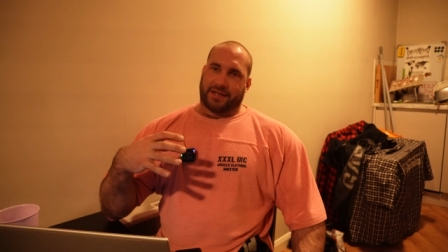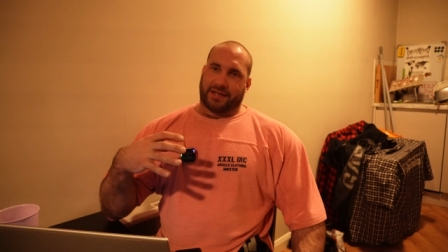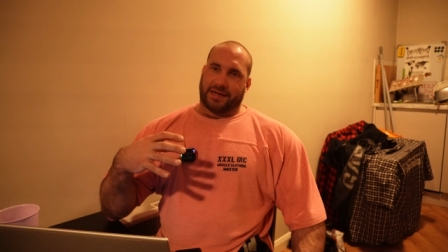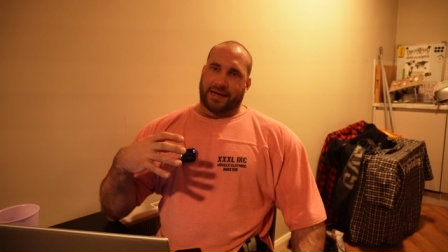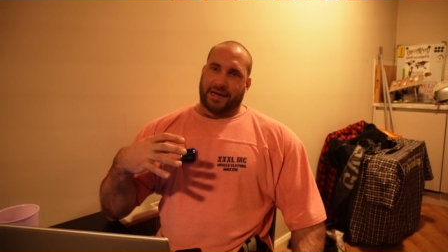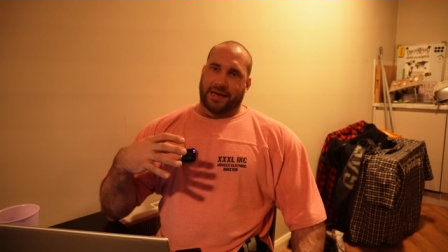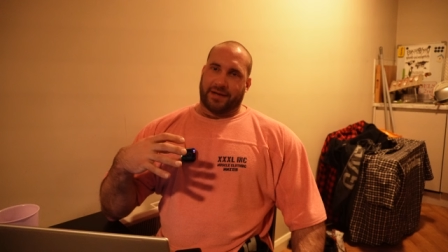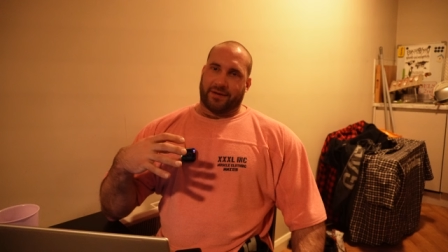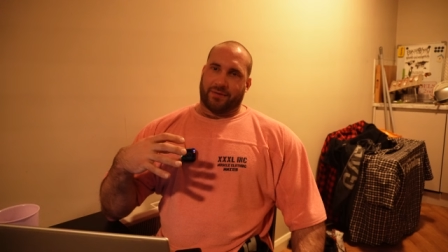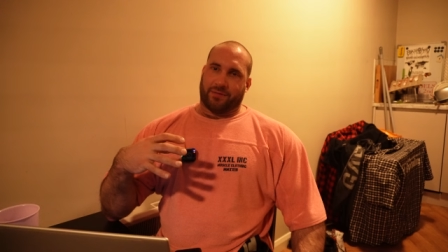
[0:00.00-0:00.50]
they
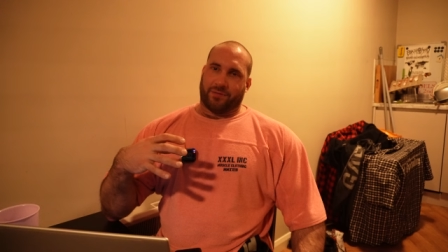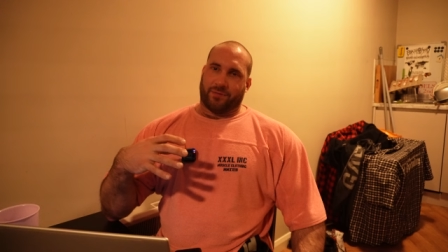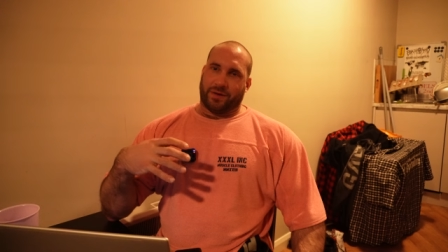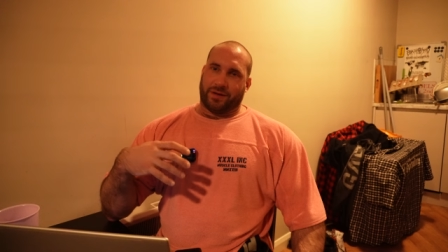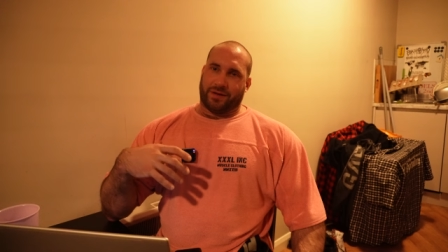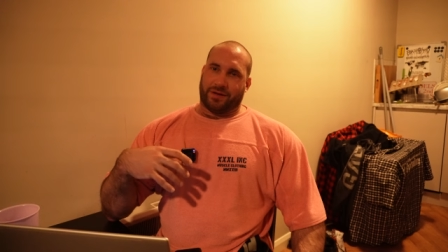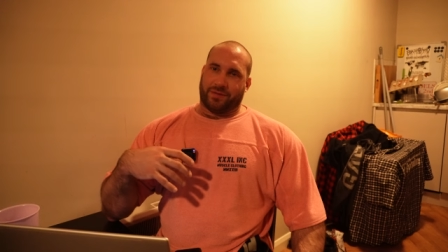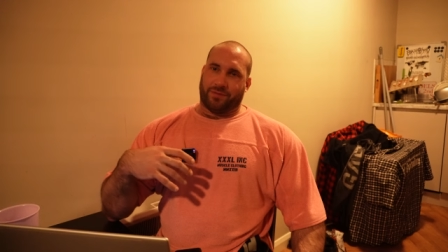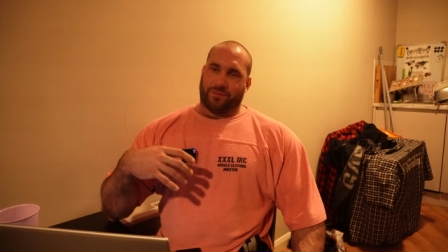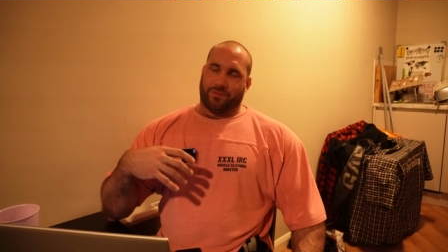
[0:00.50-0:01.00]
can
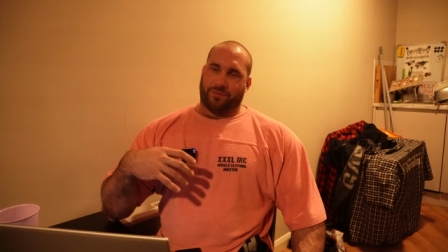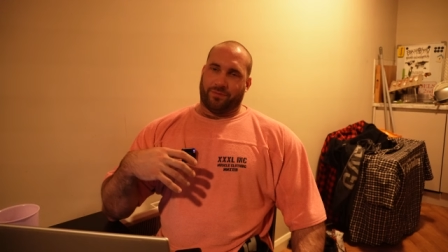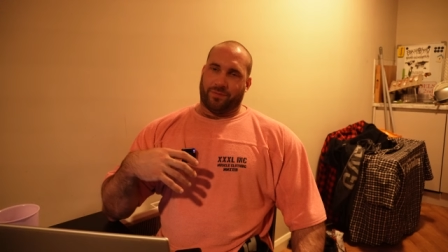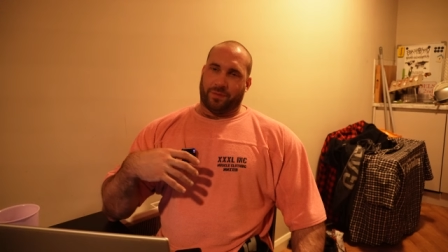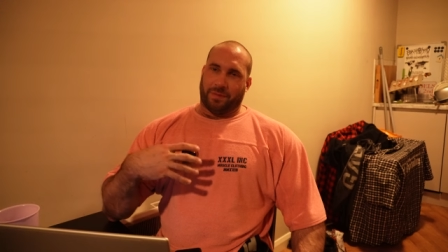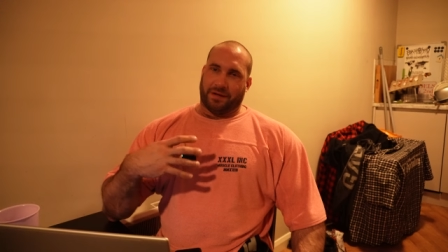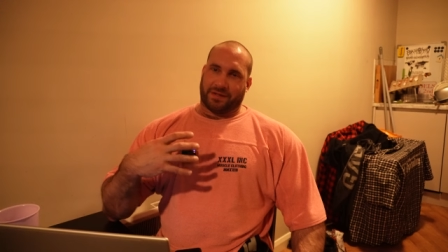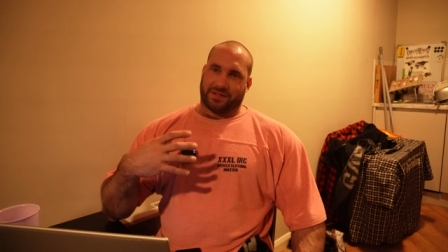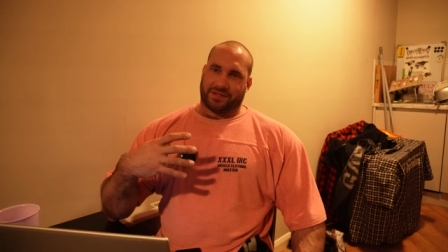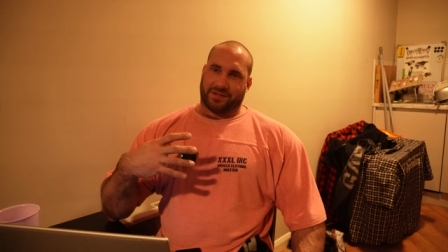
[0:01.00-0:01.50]
with the
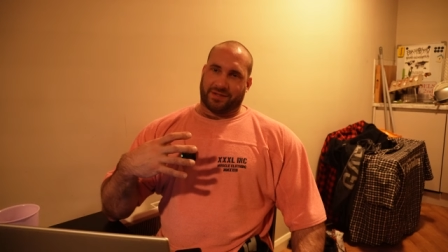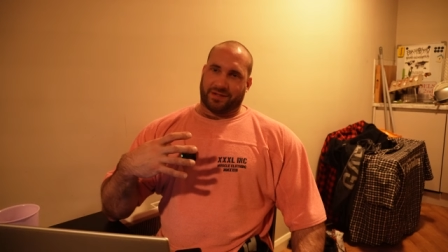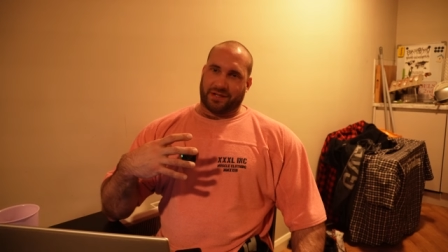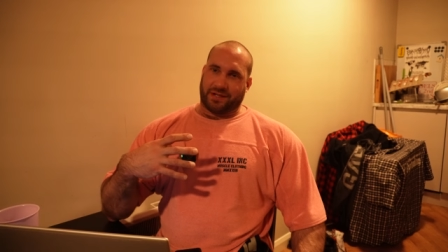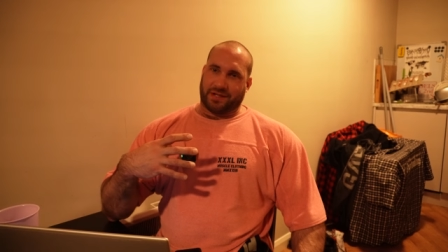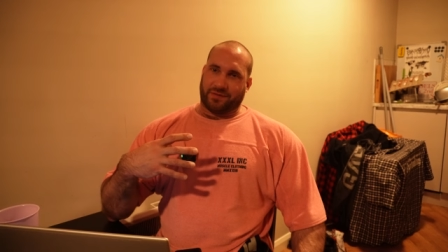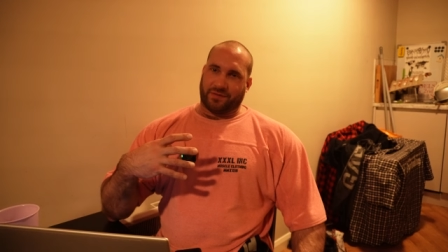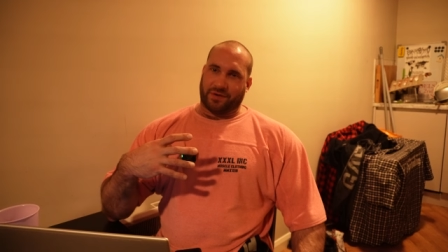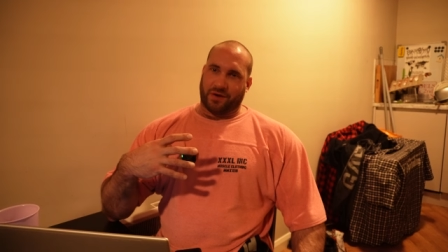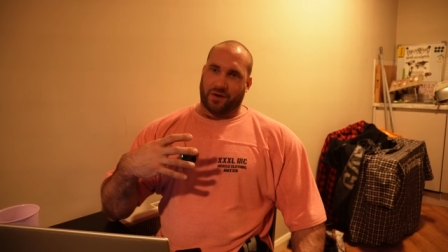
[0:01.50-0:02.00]
muscle
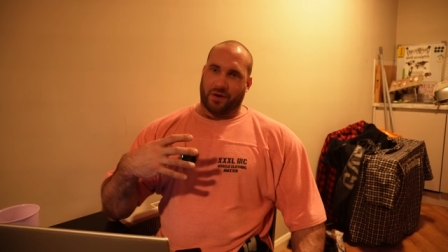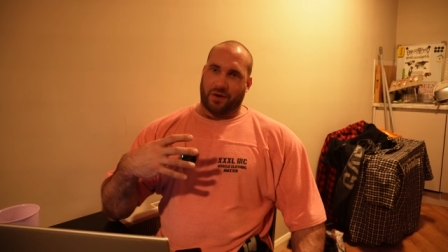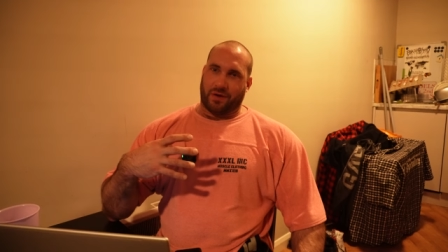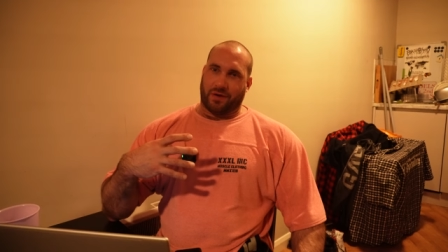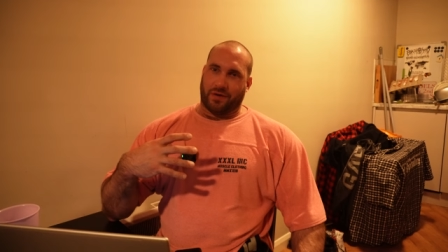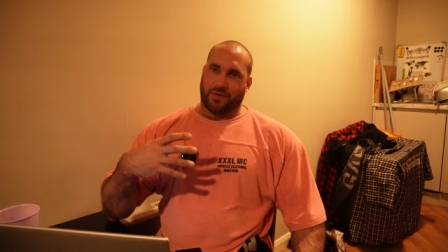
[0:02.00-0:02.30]
that you've got,